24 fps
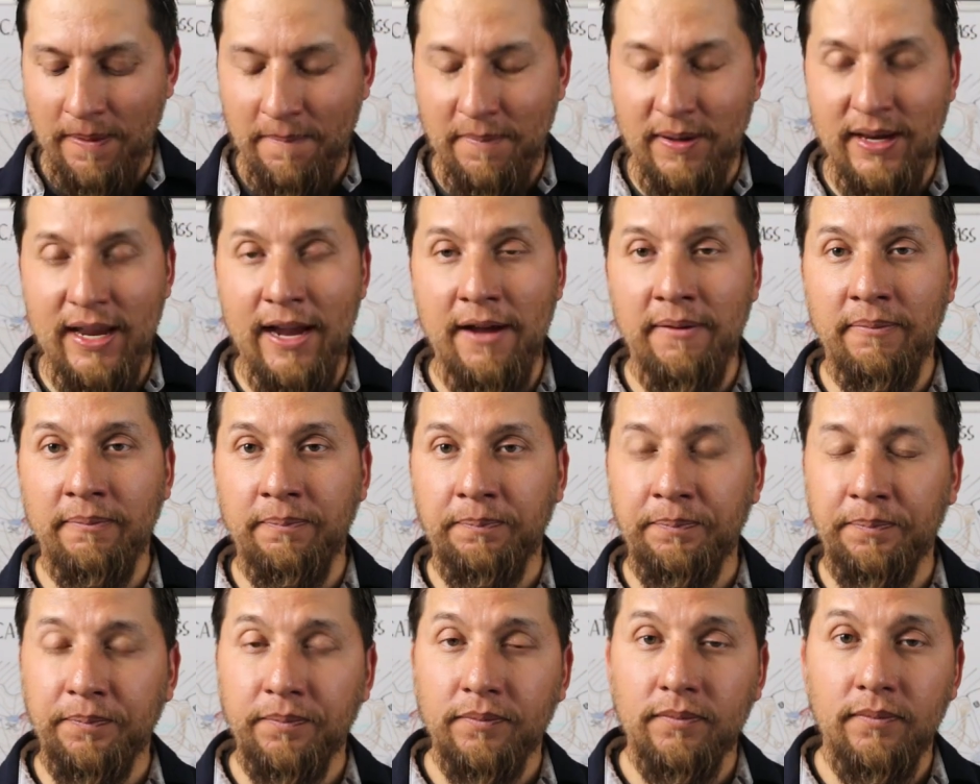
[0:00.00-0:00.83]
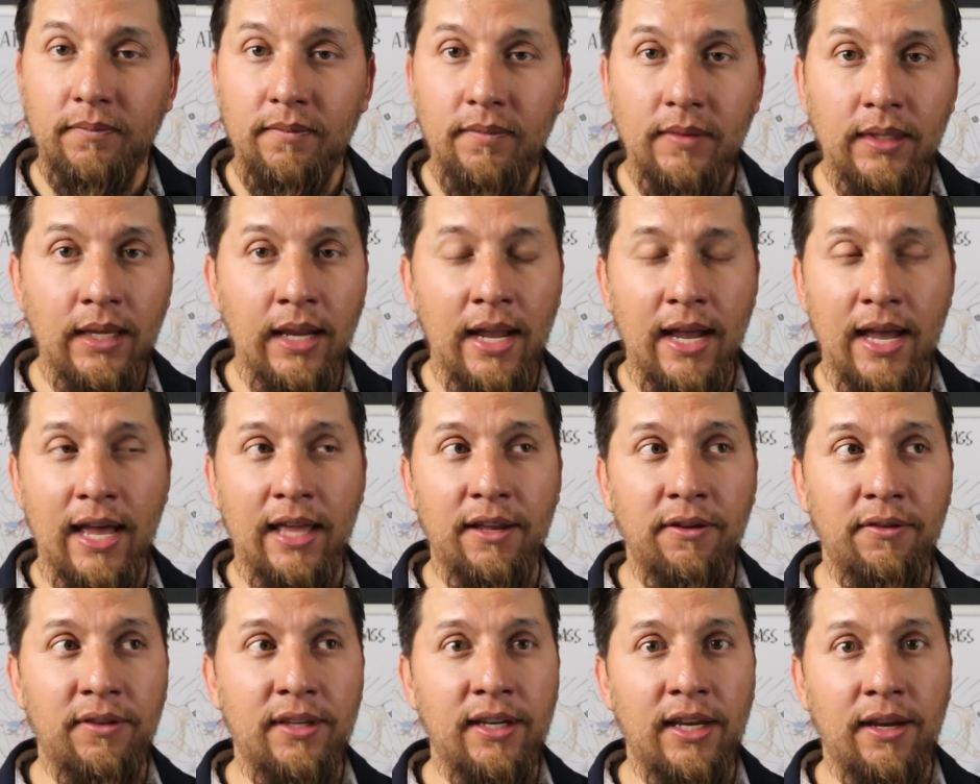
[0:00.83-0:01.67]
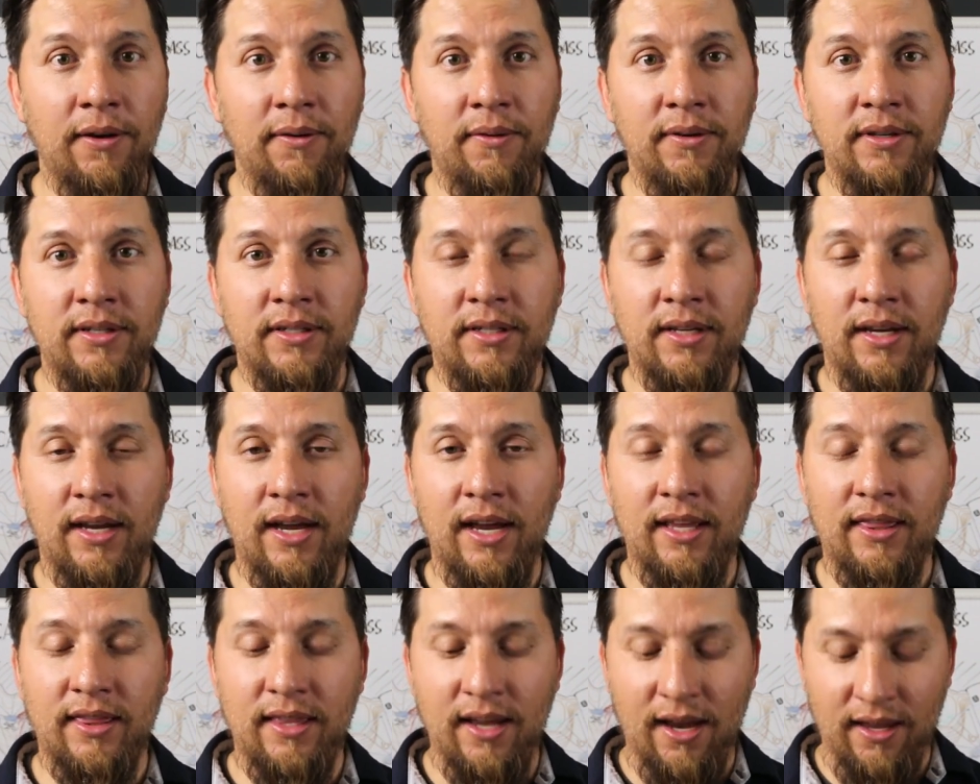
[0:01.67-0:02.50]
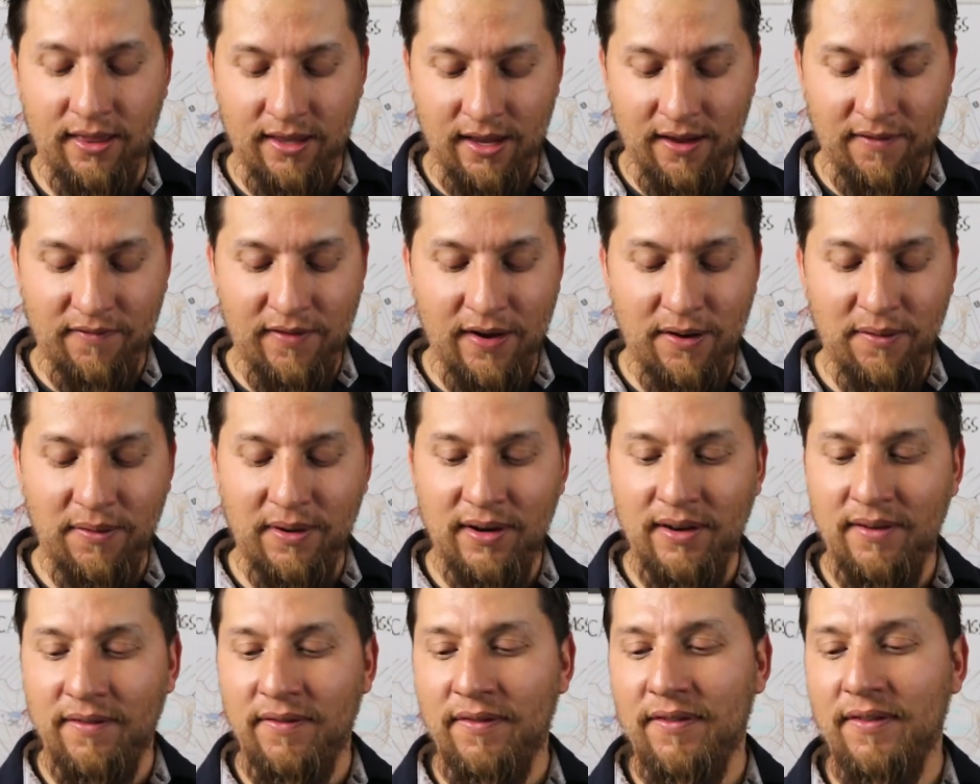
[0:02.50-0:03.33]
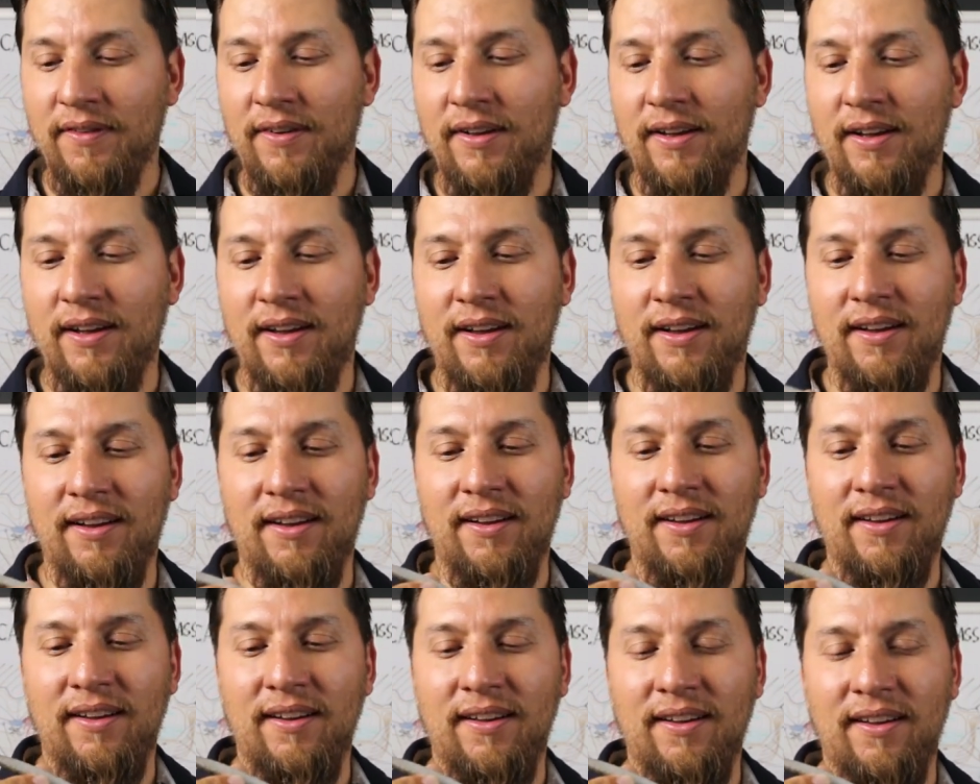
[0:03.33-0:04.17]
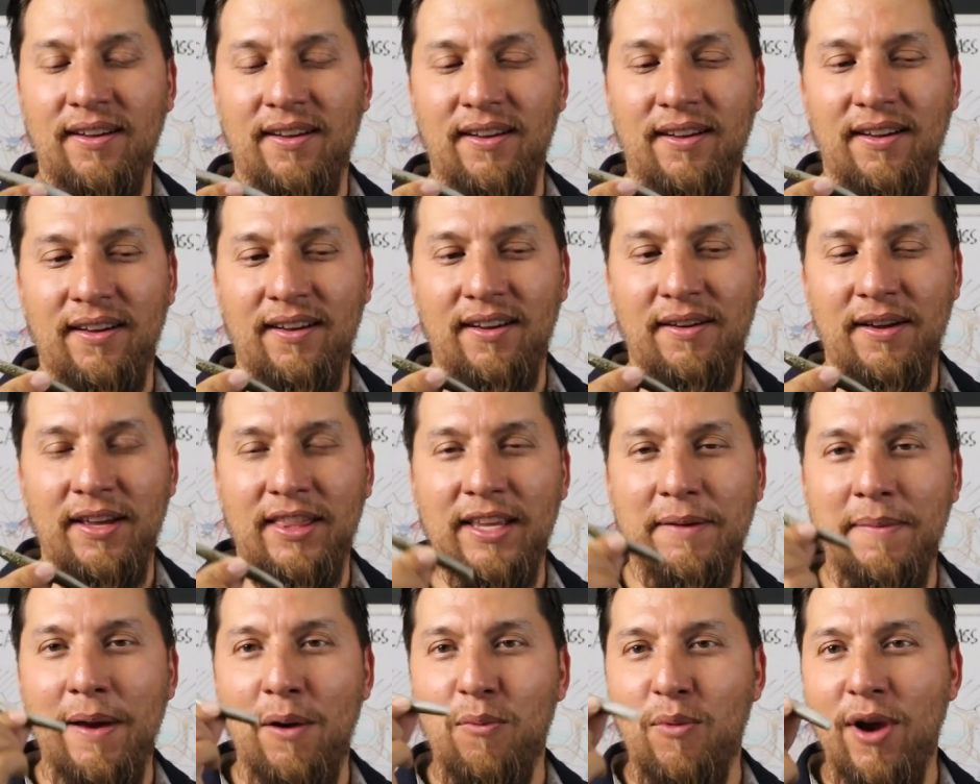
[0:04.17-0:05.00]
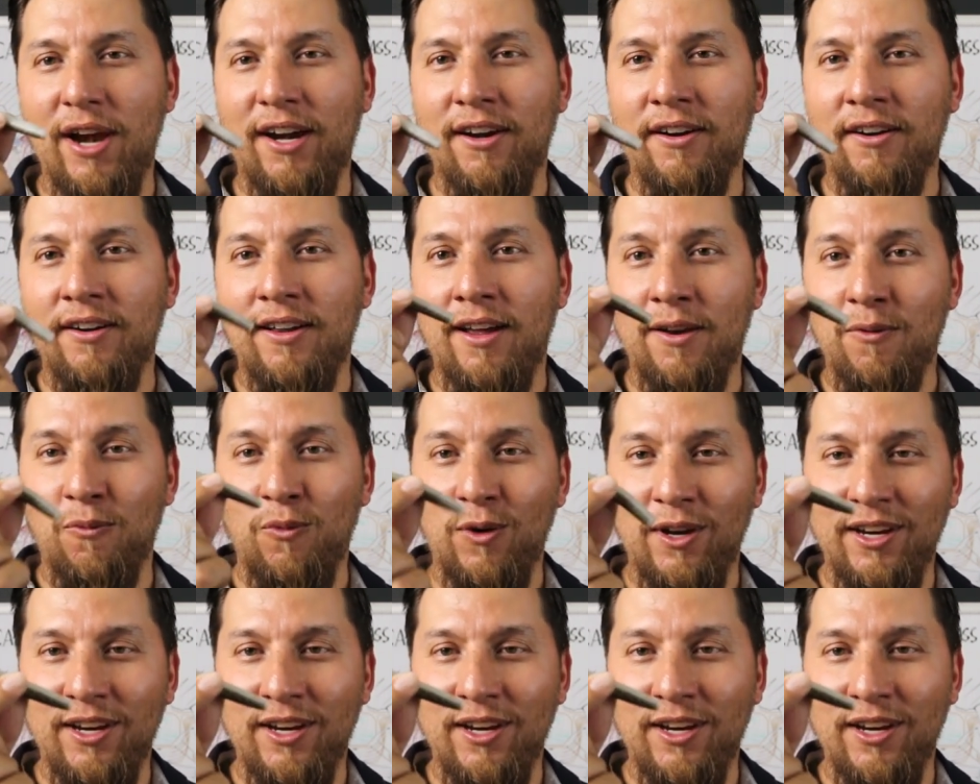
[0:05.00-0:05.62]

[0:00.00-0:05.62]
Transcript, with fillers: But yeah, I don't think it was. I, I if I would have, uh, I think my record on